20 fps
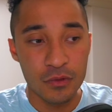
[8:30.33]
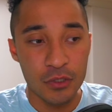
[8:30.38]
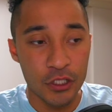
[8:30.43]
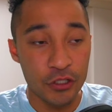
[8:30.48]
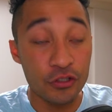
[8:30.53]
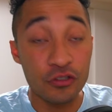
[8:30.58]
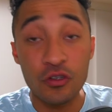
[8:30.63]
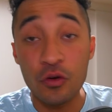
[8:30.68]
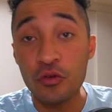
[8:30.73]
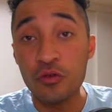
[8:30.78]

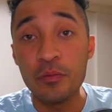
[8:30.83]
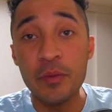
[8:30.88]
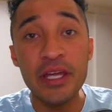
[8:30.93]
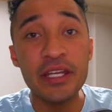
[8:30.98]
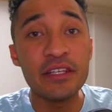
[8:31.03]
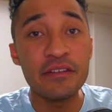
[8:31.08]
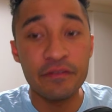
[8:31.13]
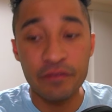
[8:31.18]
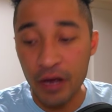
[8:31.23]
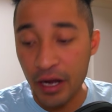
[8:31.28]
So do
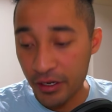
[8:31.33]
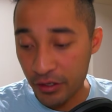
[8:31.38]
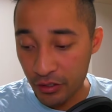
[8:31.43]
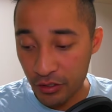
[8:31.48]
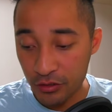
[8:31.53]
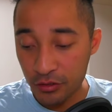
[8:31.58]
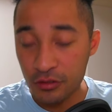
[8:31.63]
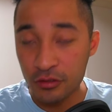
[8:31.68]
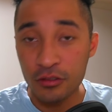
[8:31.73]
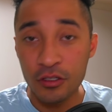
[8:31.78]
many
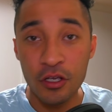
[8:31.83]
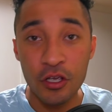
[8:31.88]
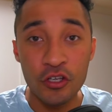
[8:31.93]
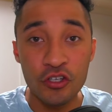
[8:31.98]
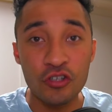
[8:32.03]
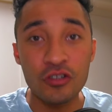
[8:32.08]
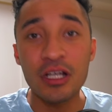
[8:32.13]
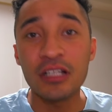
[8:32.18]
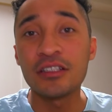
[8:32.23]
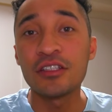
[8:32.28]
fighters.
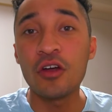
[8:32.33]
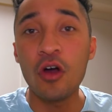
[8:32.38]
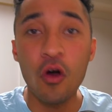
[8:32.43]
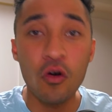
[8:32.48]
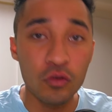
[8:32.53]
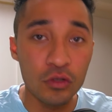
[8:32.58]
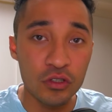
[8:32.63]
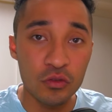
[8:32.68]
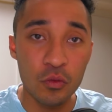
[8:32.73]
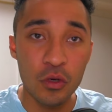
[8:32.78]
You're not the
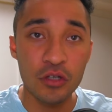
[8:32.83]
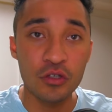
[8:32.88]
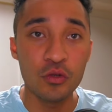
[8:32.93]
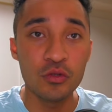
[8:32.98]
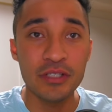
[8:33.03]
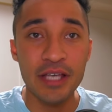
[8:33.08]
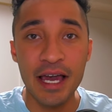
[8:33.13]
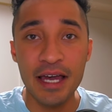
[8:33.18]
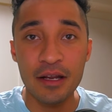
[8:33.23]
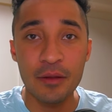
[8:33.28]
only one
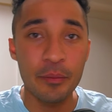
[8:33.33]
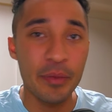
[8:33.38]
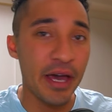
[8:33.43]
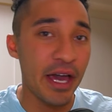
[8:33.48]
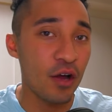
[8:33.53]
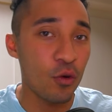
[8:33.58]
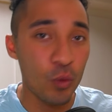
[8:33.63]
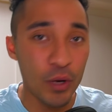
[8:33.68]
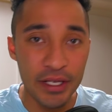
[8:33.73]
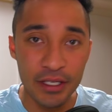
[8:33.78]
who's had a
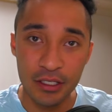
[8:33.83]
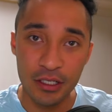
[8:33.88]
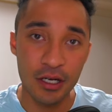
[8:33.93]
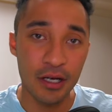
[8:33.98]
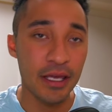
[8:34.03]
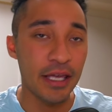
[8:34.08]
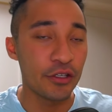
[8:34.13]
bad weight cut,